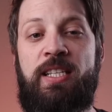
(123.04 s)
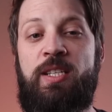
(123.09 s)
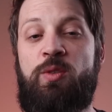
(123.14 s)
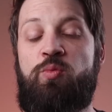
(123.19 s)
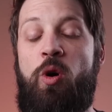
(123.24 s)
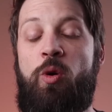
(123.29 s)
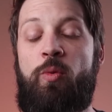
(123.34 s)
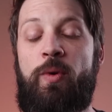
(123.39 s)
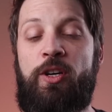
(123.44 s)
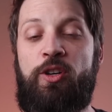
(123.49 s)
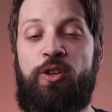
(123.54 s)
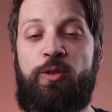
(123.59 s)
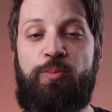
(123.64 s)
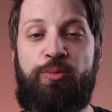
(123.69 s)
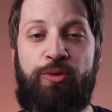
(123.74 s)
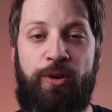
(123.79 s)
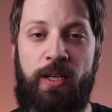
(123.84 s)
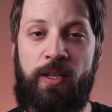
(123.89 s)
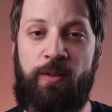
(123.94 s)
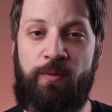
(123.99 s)
is what we call
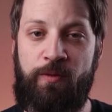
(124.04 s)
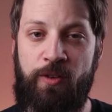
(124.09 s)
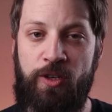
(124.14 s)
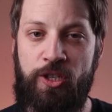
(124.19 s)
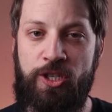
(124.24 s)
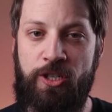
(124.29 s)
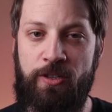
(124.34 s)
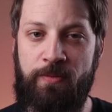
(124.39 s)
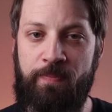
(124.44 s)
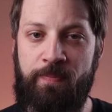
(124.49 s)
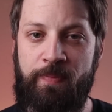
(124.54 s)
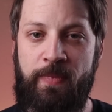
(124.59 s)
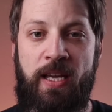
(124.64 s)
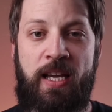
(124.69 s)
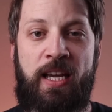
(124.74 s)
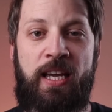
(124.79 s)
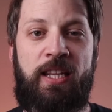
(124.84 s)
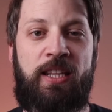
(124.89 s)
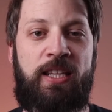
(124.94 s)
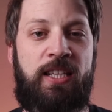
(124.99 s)
pre-infusion.
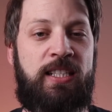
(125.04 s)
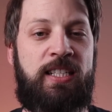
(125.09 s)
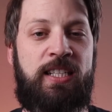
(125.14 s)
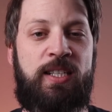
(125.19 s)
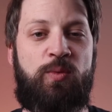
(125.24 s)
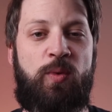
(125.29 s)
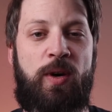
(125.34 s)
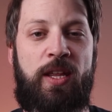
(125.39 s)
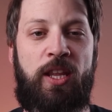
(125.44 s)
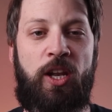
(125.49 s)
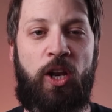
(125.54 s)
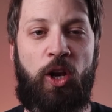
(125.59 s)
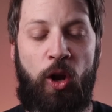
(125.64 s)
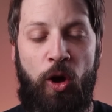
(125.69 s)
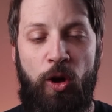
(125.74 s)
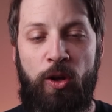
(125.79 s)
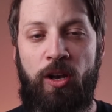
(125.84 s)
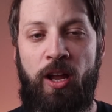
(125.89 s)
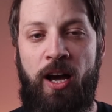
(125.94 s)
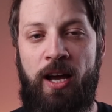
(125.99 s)
This is where the
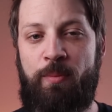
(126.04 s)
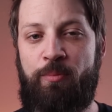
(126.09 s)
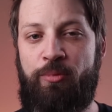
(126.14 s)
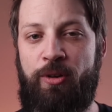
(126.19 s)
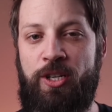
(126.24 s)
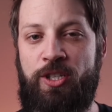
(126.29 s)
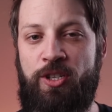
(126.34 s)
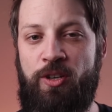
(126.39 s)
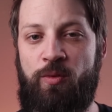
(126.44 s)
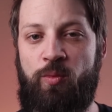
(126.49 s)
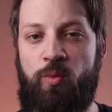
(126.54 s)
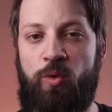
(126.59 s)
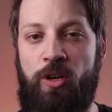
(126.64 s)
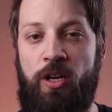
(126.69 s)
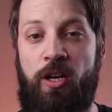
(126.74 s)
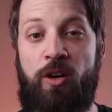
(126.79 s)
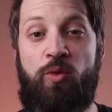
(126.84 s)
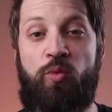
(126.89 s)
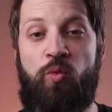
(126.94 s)
low line pressure of water